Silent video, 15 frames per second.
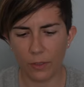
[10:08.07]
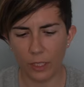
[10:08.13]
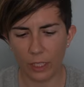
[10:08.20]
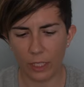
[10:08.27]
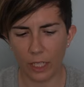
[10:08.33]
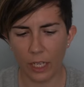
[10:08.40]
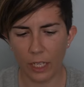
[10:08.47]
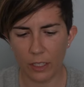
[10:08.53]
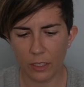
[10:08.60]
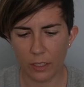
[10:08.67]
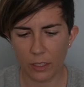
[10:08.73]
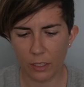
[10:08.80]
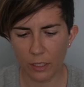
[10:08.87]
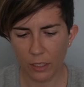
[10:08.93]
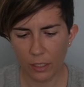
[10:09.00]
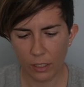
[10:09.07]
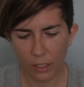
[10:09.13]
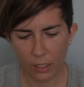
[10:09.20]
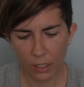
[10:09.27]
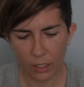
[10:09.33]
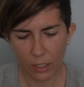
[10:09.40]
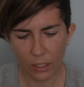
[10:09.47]
really nice.
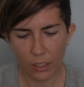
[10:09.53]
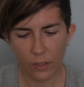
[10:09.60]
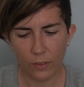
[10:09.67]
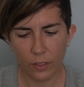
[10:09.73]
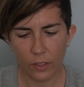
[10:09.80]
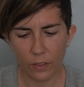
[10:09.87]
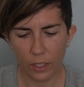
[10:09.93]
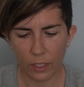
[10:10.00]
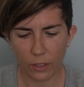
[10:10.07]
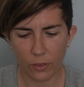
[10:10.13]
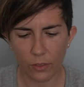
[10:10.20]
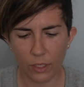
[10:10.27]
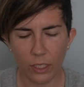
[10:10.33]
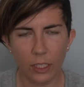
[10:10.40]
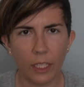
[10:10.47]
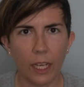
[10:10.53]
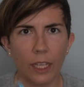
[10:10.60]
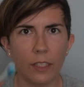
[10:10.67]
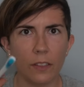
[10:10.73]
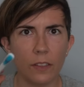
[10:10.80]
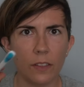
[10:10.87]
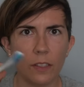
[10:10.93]
Feels like a really
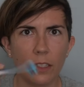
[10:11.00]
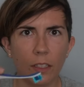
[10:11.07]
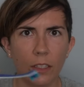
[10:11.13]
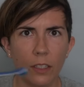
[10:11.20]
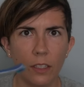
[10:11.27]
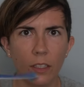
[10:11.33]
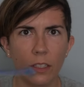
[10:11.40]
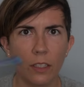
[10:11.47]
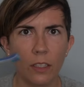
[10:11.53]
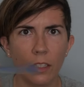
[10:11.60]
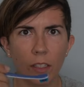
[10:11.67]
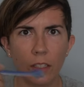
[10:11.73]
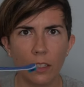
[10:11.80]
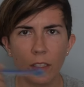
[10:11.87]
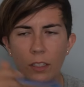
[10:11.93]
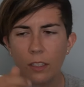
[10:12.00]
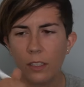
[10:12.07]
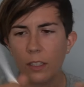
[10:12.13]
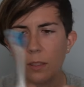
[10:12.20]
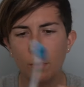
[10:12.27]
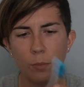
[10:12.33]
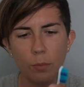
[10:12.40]
nice
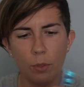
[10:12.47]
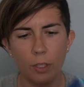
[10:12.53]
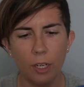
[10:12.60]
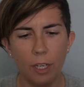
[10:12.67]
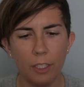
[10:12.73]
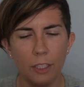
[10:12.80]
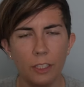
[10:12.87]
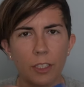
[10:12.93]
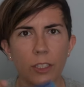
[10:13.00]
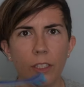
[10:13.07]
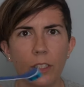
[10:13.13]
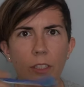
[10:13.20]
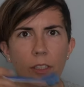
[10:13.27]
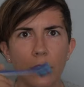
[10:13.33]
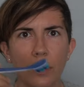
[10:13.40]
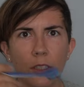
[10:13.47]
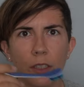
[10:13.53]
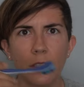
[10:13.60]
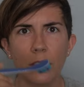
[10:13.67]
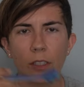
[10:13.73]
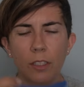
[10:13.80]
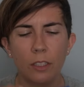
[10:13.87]
brush.
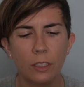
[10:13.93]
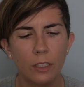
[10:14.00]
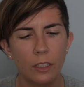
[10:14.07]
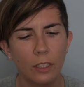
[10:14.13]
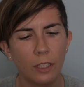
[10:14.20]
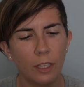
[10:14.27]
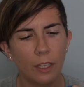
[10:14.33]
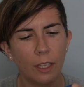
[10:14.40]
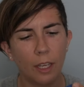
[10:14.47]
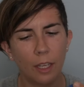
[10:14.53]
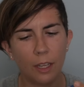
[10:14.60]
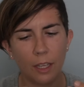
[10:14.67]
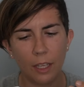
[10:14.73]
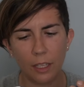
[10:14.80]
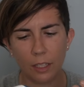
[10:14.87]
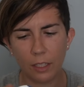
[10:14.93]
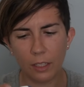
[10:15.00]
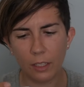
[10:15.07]
Yeah, I